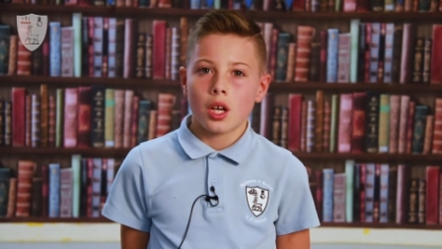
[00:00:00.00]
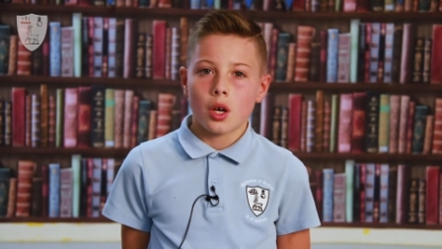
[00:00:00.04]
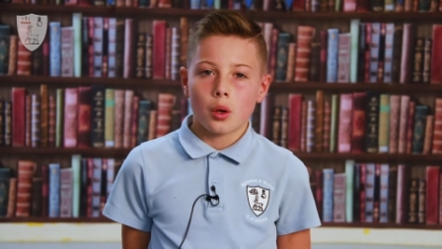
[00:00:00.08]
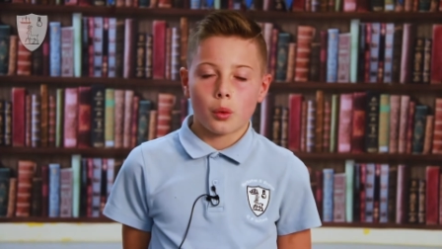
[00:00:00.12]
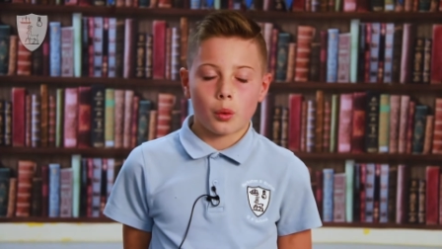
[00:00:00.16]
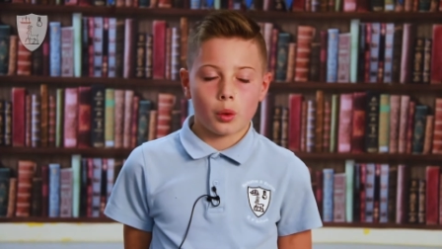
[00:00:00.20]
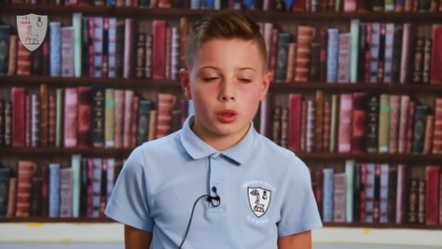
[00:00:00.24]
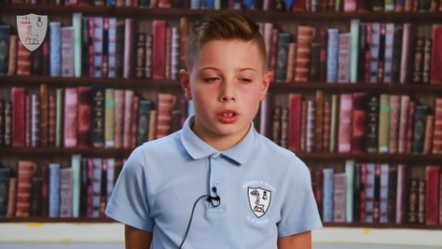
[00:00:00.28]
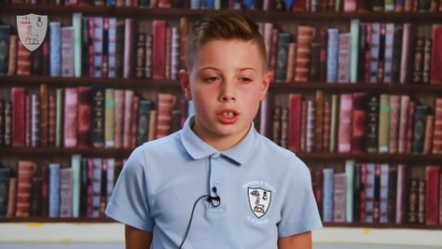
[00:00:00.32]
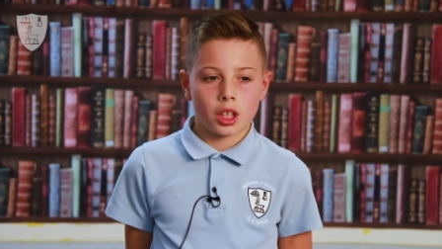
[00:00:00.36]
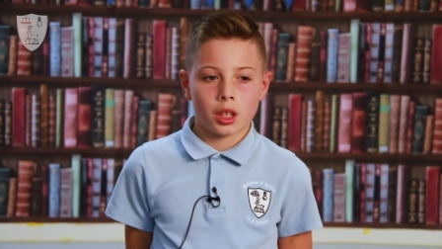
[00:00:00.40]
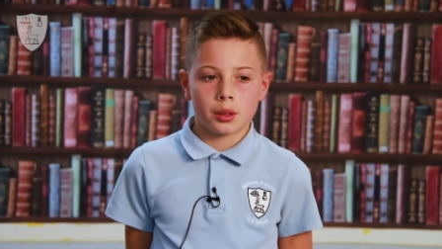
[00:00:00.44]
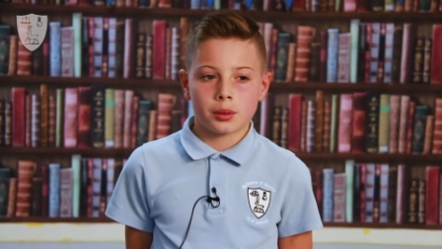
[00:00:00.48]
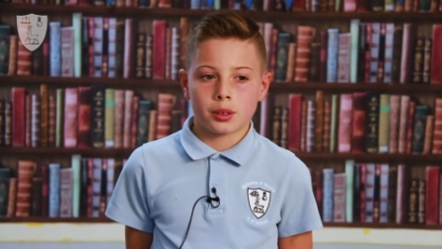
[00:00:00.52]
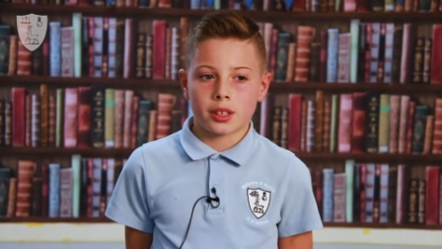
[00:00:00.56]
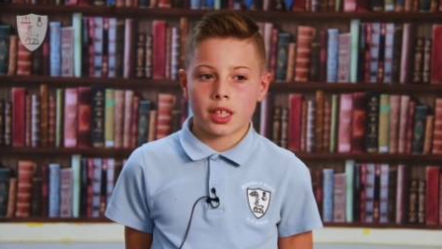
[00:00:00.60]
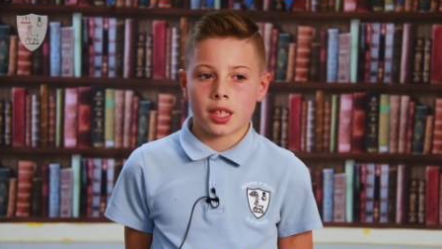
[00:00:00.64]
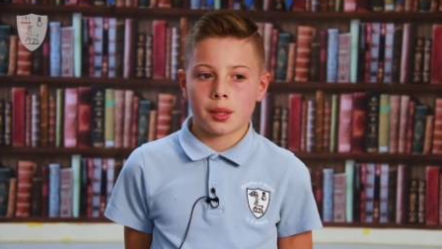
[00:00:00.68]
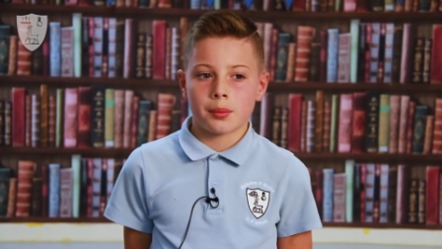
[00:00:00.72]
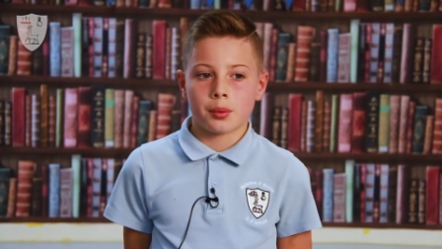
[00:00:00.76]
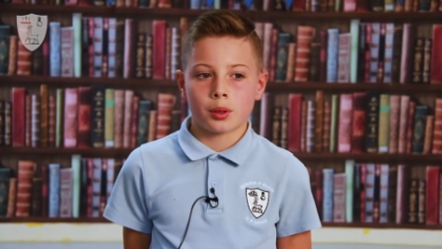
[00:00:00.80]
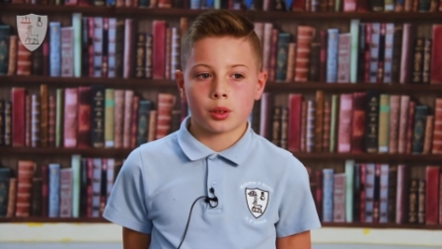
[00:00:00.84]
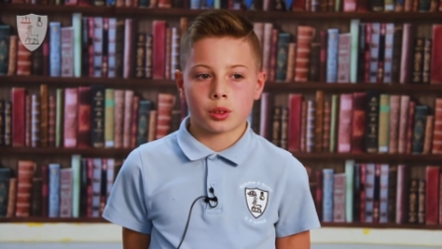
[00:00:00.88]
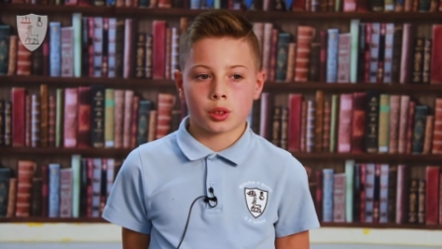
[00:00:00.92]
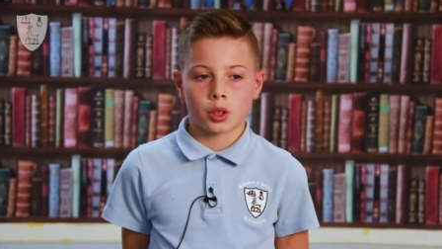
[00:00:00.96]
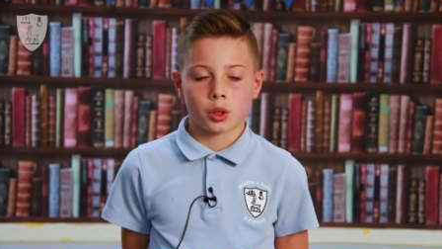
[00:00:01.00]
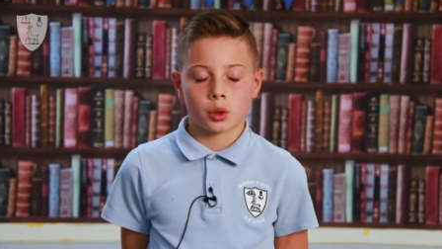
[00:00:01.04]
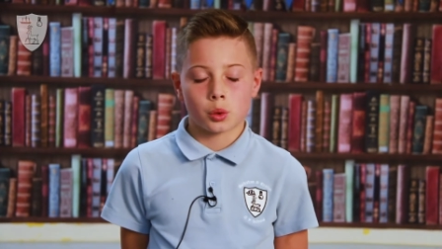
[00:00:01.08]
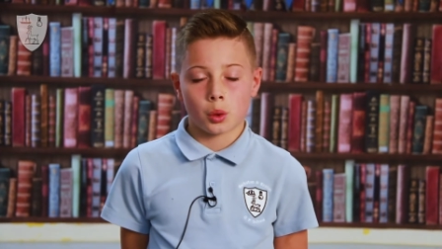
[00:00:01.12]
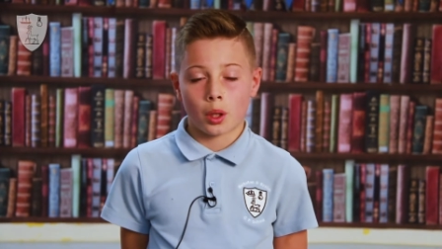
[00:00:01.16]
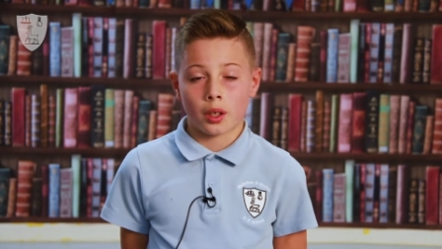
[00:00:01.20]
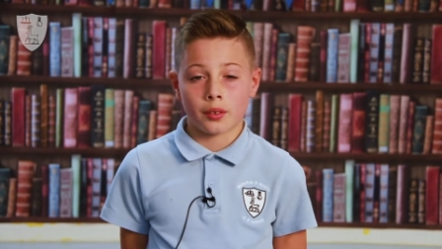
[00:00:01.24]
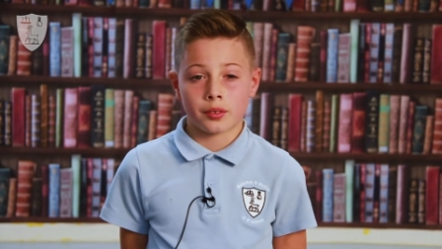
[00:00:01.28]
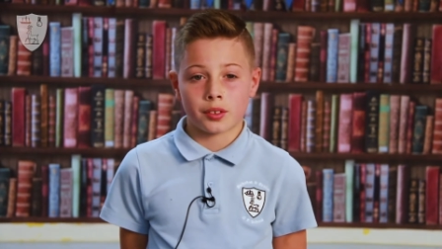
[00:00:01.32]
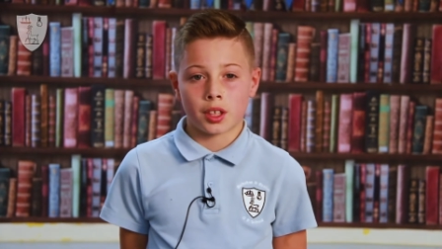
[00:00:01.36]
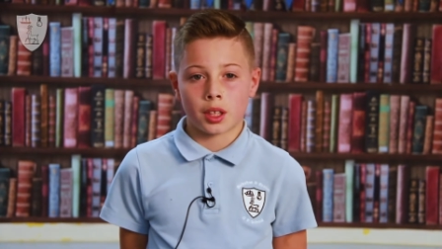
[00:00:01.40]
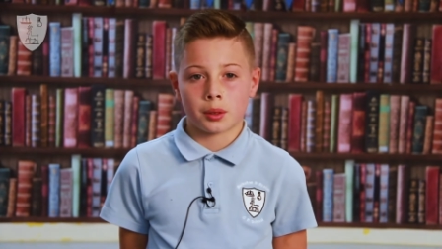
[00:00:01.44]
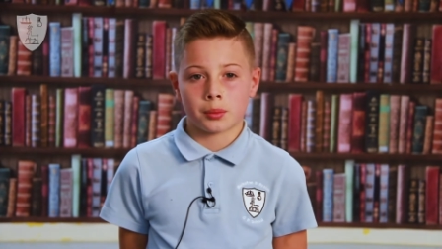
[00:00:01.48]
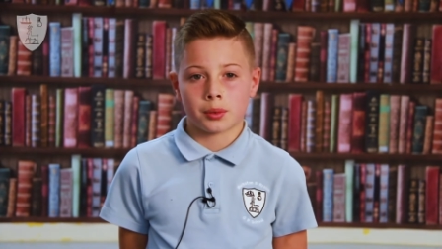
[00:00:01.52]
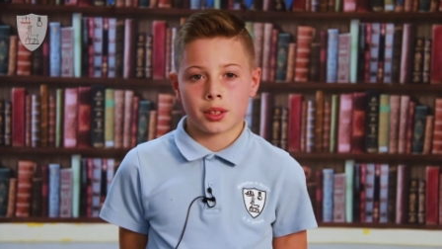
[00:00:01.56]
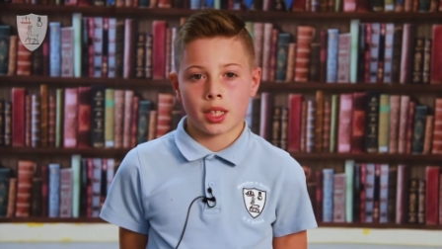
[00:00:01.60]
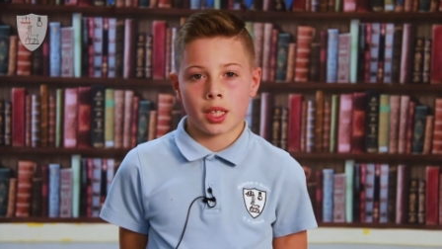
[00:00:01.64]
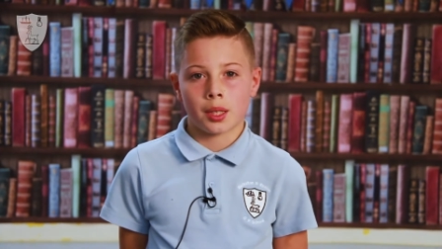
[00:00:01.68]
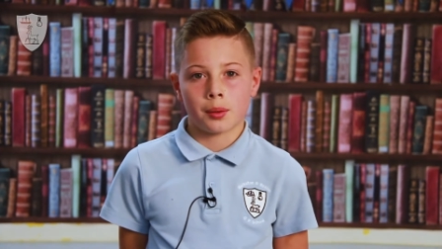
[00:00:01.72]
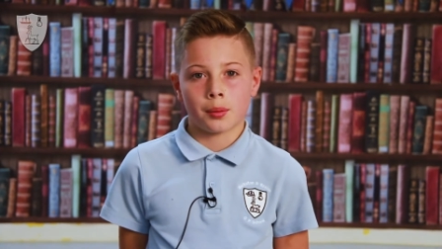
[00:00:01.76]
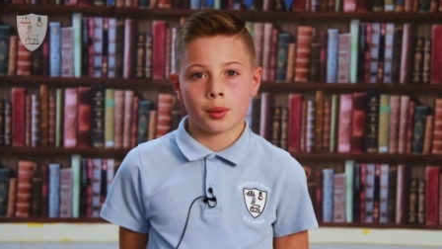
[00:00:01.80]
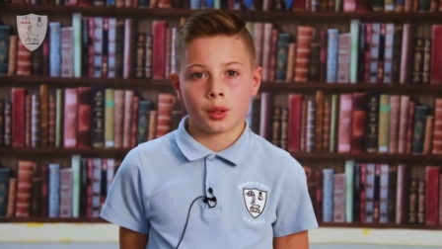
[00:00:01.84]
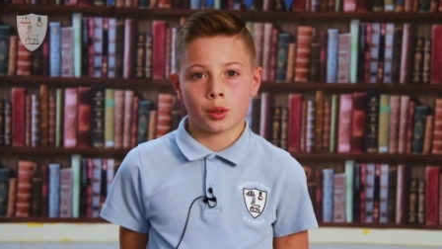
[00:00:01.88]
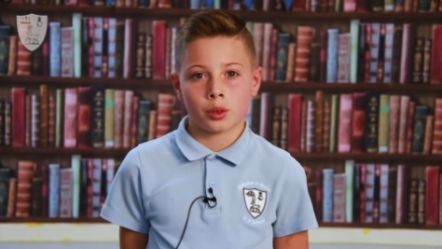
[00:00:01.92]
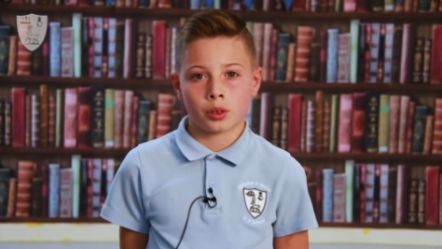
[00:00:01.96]
One times tables to 12 times
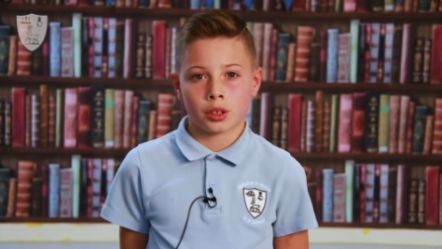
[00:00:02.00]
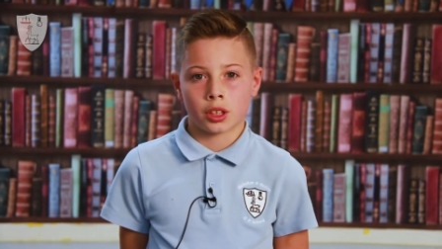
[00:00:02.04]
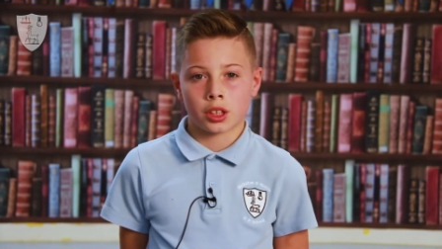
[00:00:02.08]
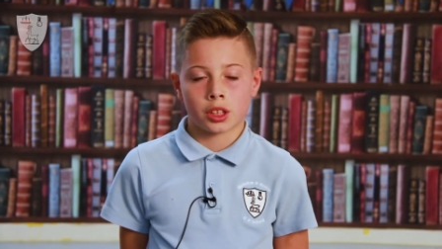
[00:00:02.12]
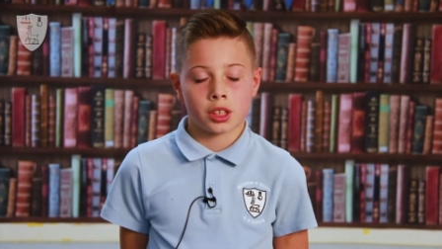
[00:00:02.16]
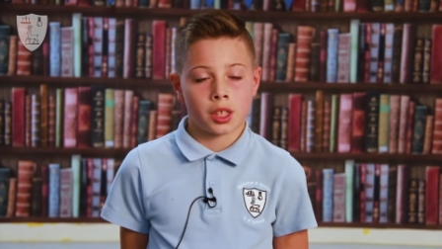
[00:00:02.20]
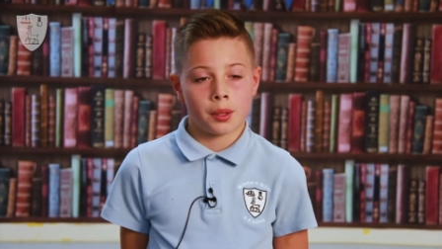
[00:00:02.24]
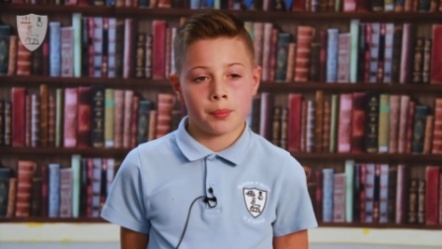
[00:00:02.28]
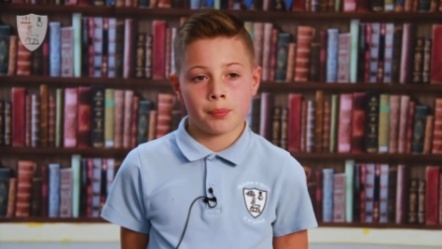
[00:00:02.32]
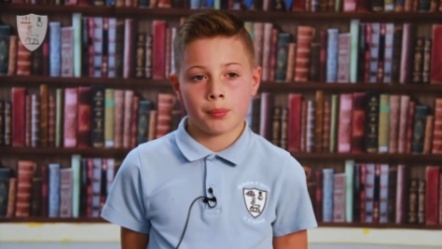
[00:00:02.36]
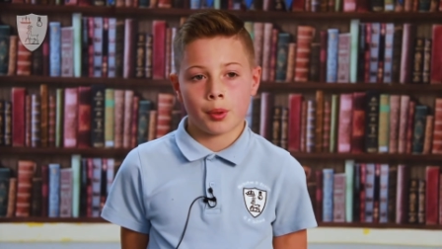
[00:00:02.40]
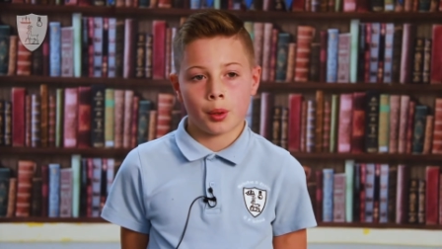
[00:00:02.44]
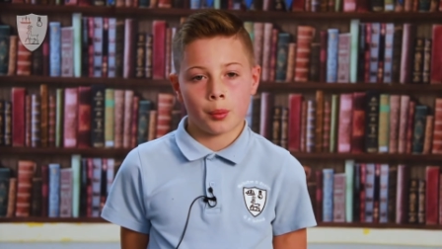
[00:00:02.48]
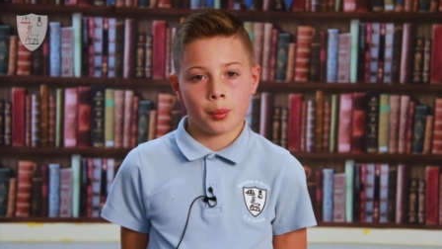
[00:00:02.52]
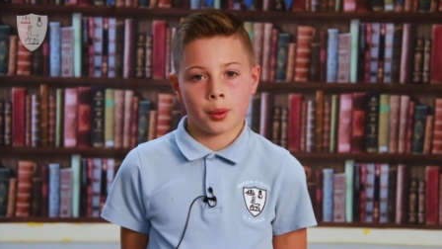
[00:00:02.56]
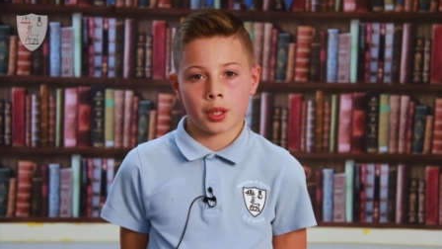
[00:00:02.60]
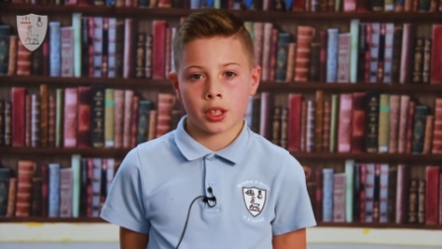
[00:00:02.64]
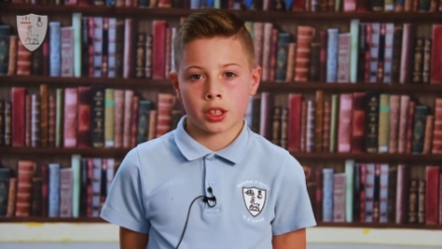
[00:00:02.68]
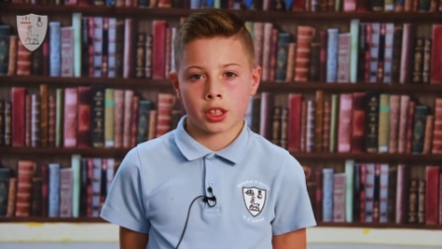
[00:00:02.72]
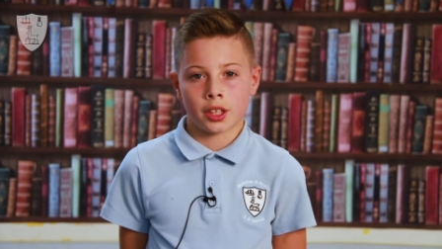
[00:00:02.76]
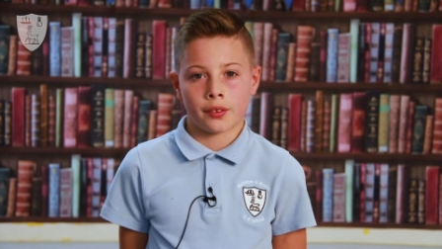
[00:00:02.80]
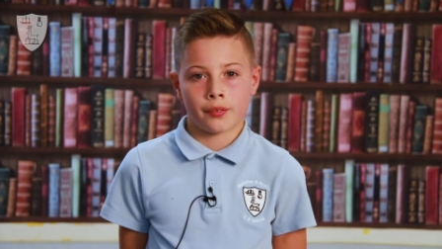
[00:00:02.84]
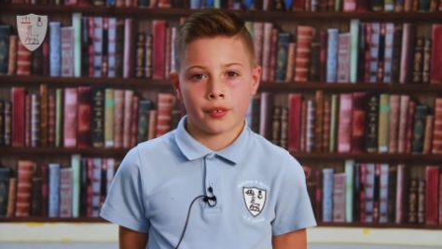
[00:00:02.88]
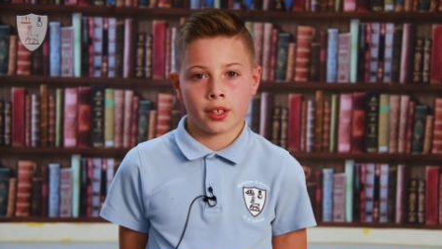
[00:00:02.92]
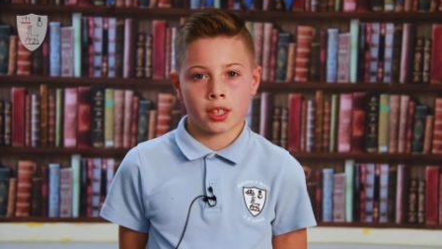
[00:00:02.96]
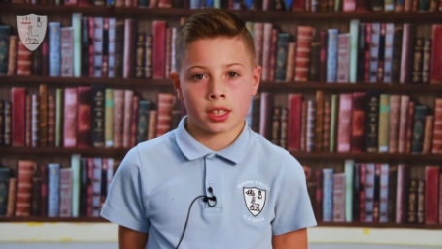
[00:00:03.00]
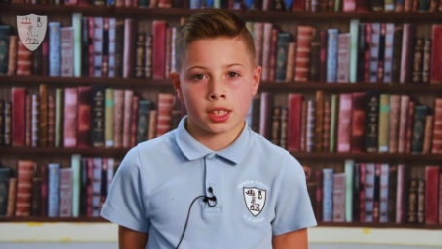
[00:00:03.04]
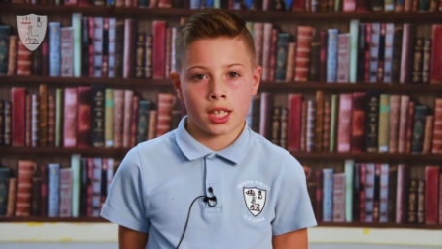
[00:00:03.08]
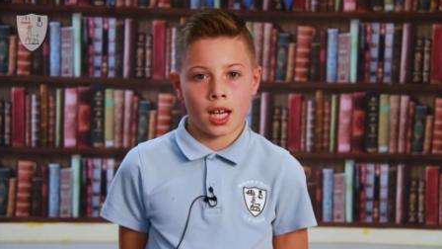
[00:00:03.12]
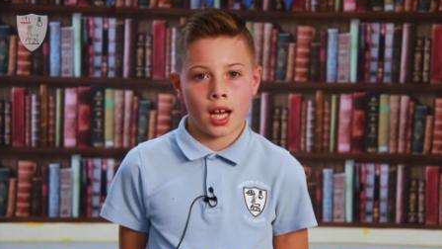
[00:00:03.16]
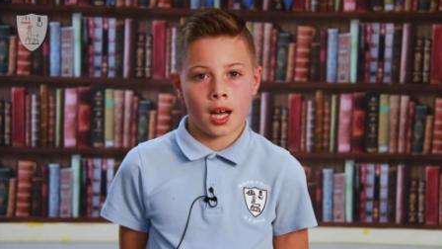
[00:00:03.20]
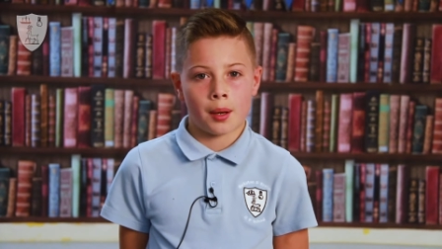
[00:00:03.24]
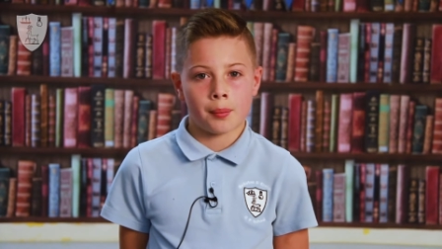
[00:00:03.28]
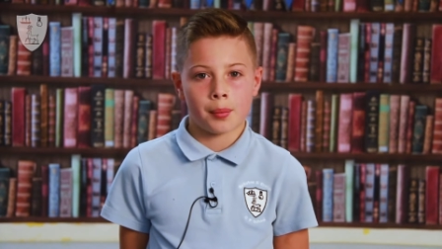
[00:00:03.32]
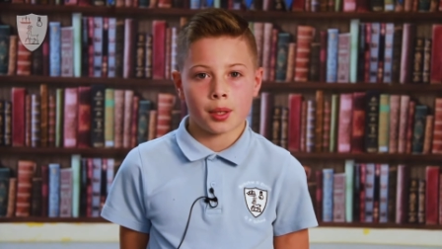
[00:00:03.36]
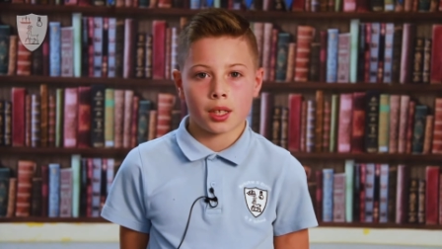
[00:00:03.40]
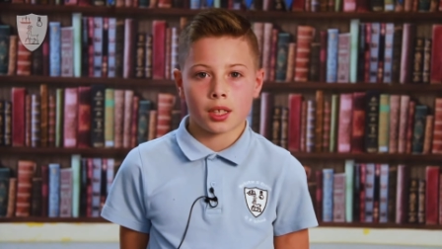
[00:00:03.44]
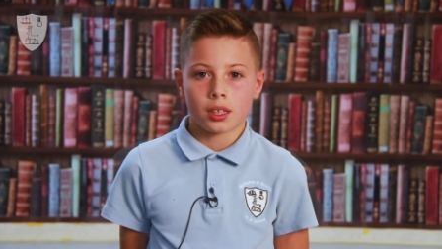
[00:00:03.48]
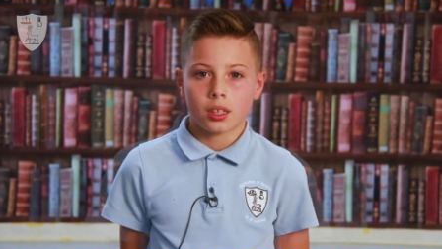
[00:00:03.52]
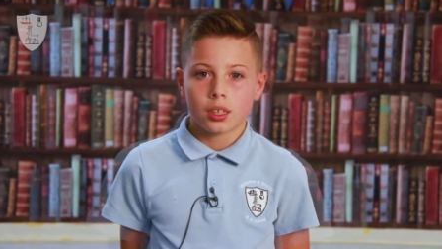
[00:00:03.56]
tables are simple because of this app.